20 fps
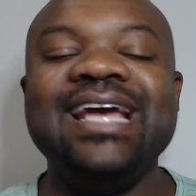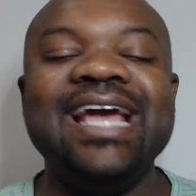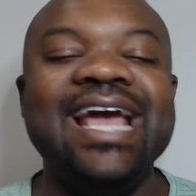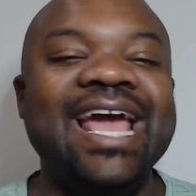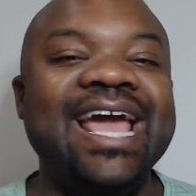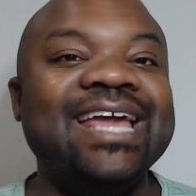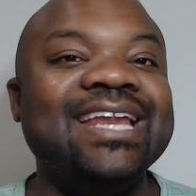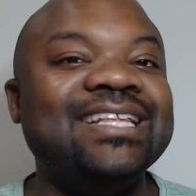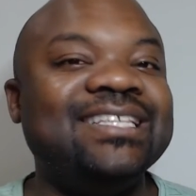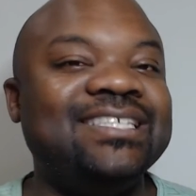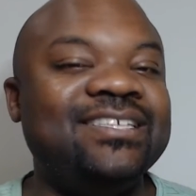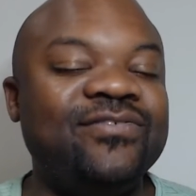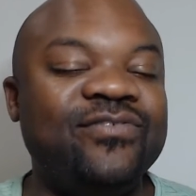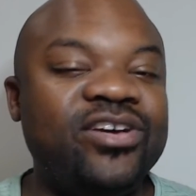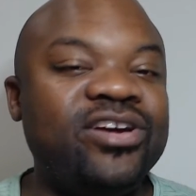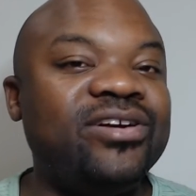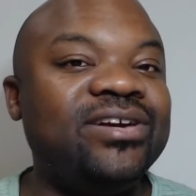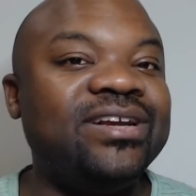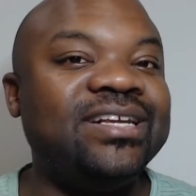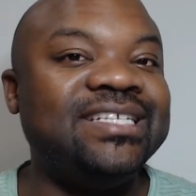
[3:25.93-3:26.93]
And it's a
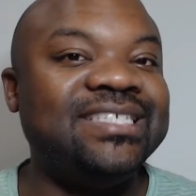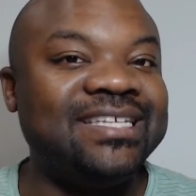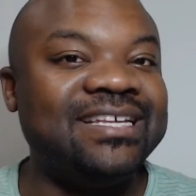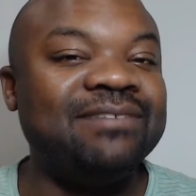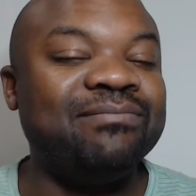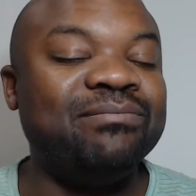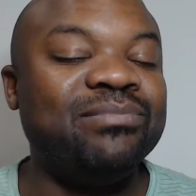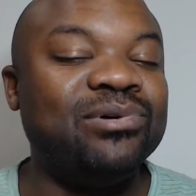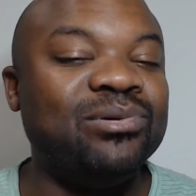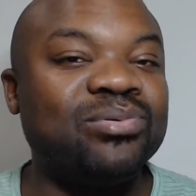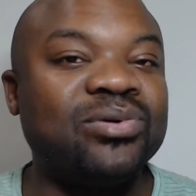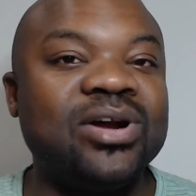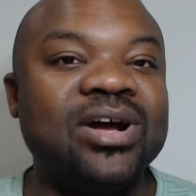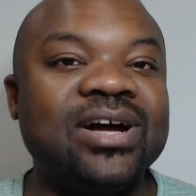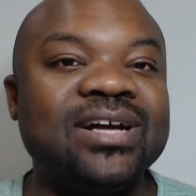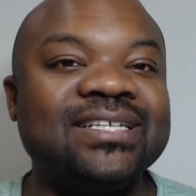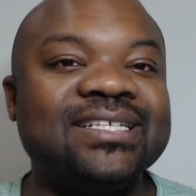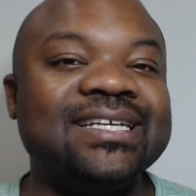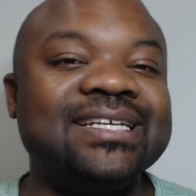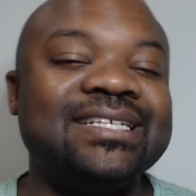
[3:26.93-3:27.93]
very simple
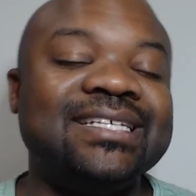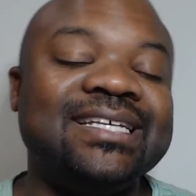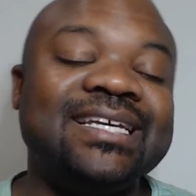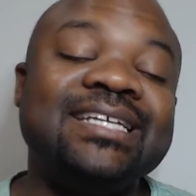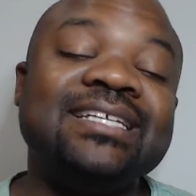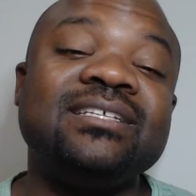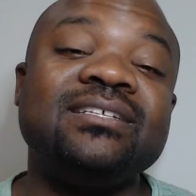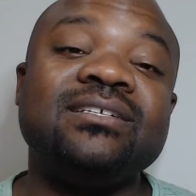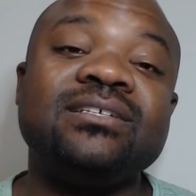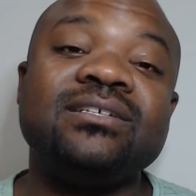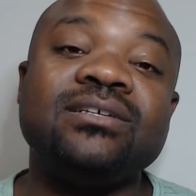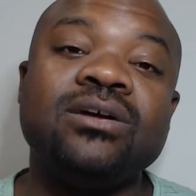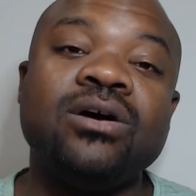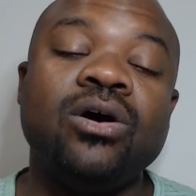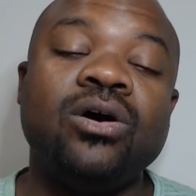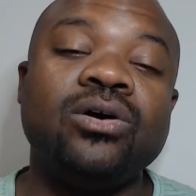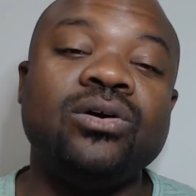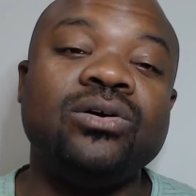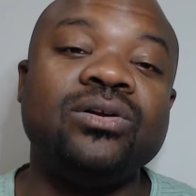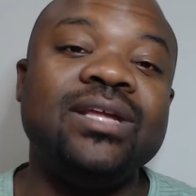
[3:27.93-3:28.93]
process. It is
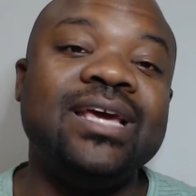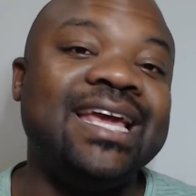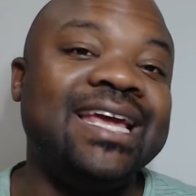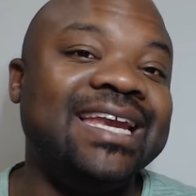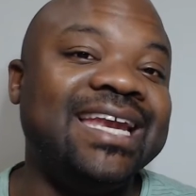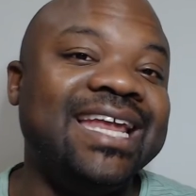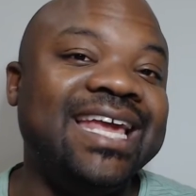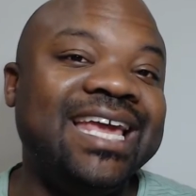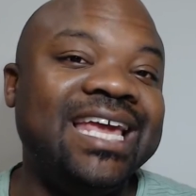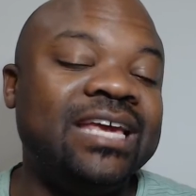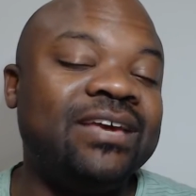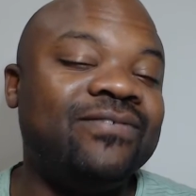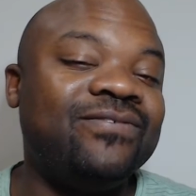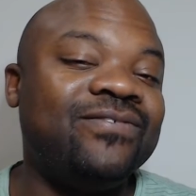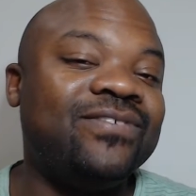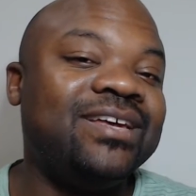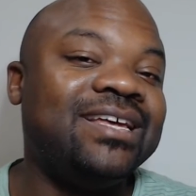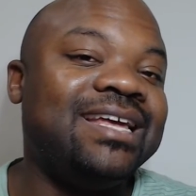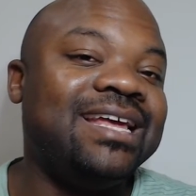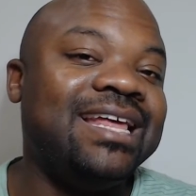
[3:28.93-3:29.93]
called an if
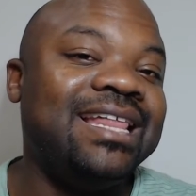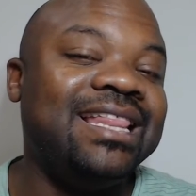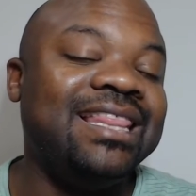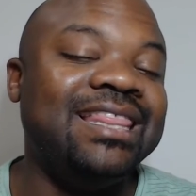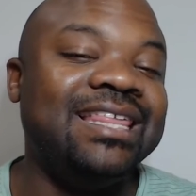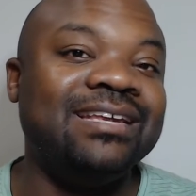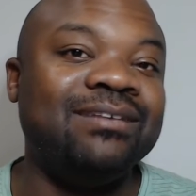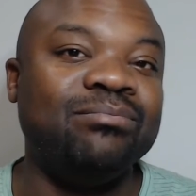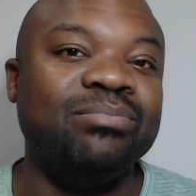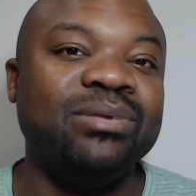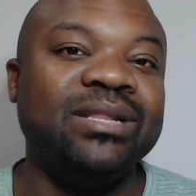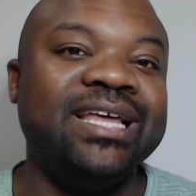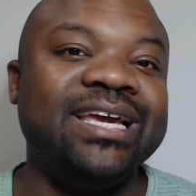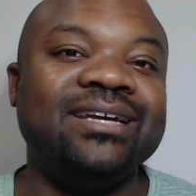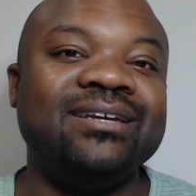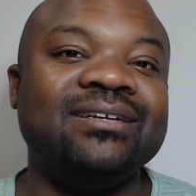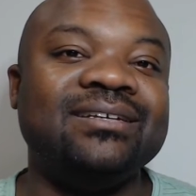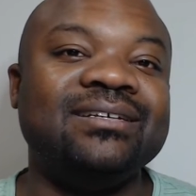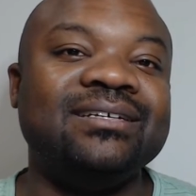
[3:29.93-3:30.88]
then plan.